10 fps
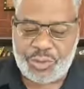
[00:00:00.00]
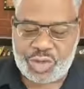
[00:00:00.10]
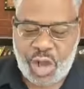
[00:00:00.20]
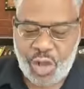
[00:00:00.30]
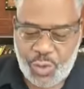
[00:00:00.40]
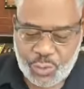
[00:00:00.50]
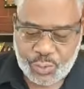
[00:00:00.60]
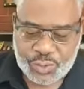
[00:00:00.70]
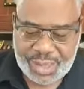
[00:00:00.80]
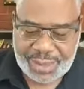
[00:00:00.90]

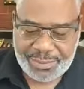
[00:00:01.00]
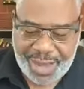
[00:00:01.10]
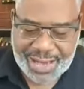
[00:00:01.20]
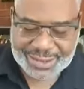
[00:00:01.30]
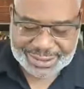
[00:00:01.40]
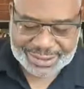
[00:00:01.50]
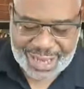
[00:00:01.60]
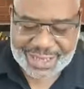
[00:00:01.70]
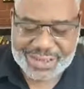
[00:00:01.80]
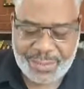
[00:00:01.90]
chose and made a
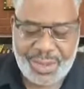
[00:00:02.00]
selection,